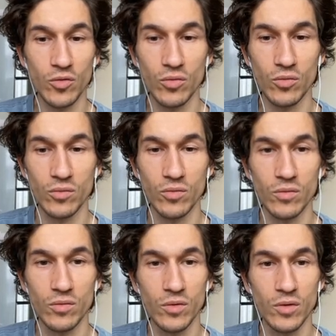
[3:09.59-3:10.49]
to
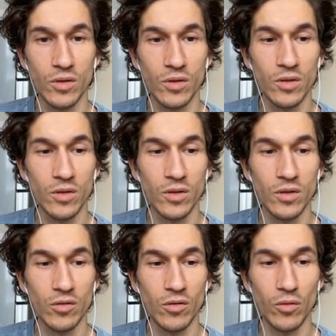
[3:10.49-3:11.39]

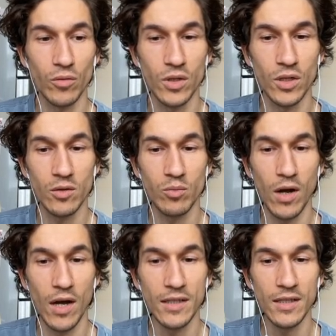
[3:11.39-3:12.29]
not lose the
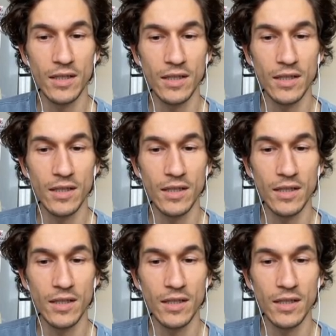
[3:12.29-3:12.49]
spot.